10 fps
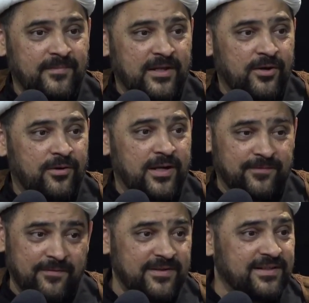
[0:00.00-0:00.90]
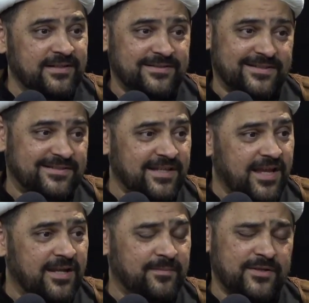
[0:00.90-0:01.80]
If everything is the
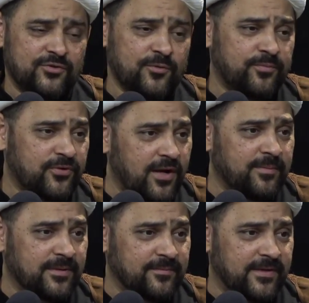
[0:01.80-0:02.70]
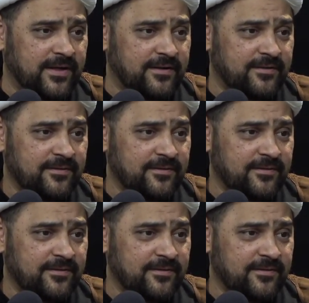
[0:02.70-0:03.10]
same, there's no problem there.